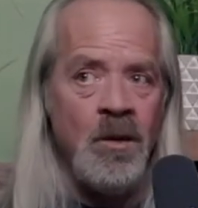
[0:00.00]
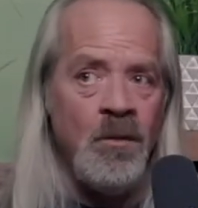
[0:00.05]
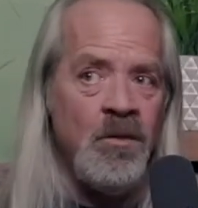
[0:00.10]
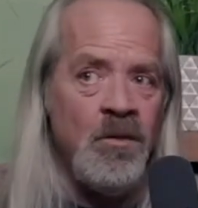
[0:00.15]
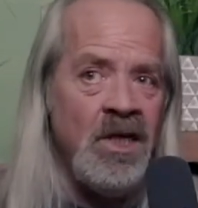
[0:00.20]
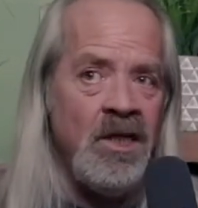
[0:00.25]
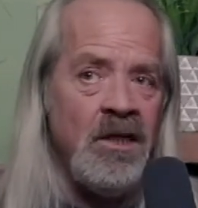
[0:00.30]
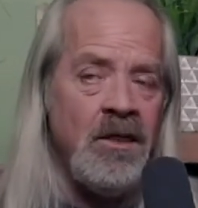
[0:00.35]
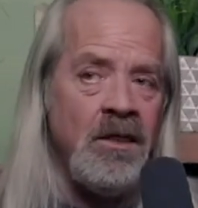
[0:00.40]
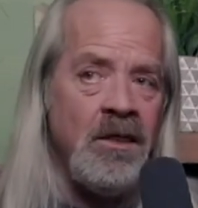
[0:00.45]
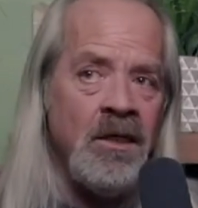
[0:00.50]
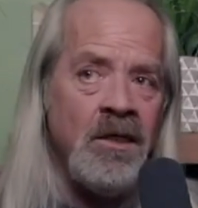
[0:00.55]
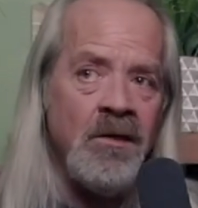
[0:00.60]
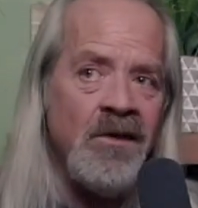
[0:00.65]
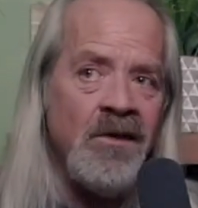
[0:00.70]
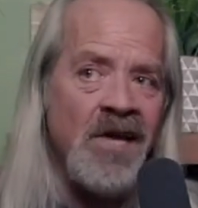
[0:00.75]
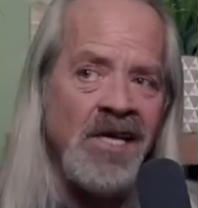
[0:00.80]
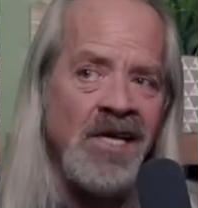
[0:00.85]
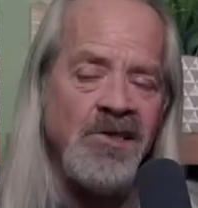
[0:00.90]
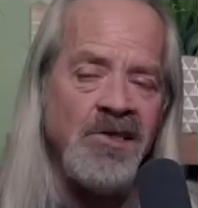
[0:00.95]
But,
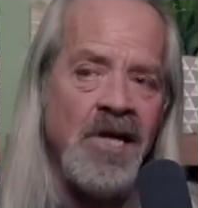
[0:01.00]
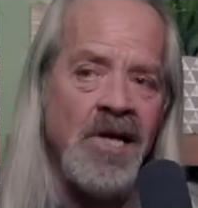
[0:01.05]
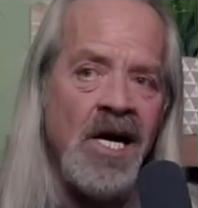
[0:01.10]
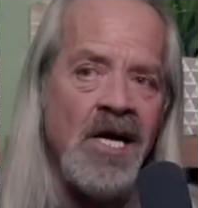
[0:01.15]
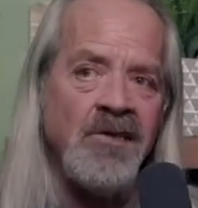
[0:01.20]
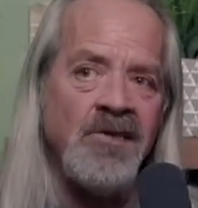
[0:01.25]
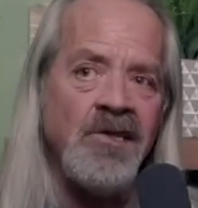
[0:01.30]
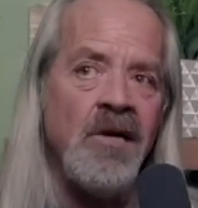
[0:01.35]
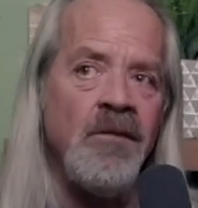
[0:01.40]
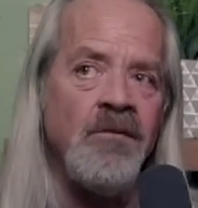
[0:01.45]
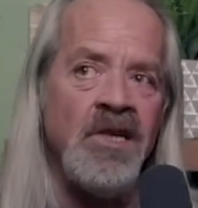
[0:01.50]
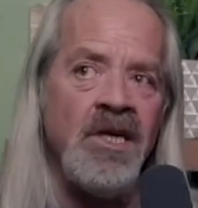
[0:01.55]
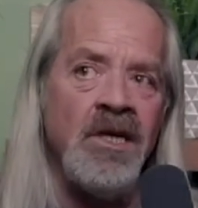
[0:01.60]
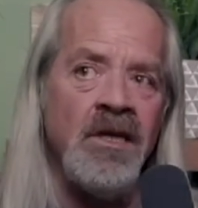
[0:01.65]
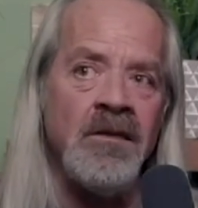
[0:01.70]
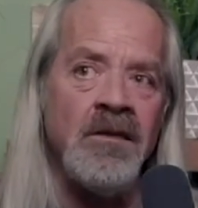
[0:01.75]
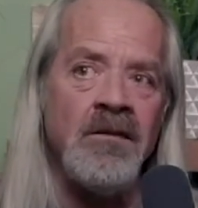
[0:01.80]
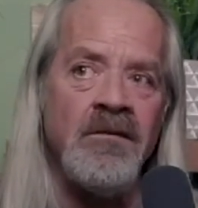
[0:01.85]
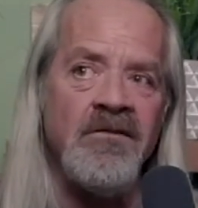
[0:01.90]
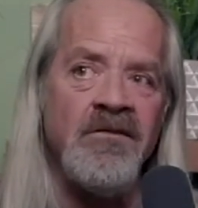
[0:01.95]
that's not something